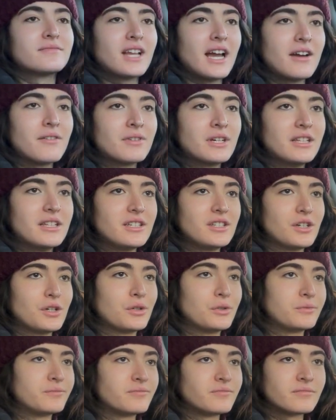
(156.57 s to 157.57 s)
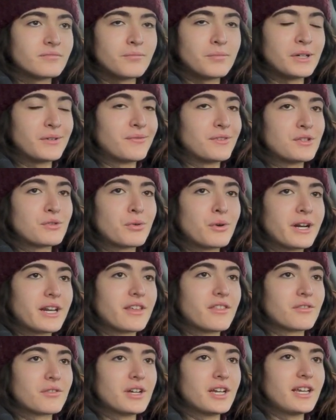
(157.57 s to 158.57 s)
I really do. But for
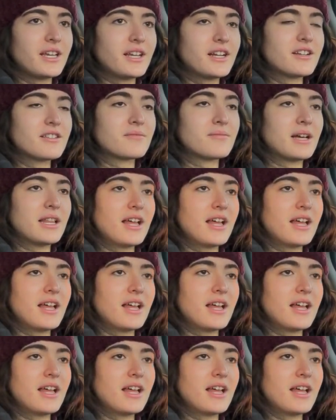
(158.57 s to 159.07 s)
23 years of my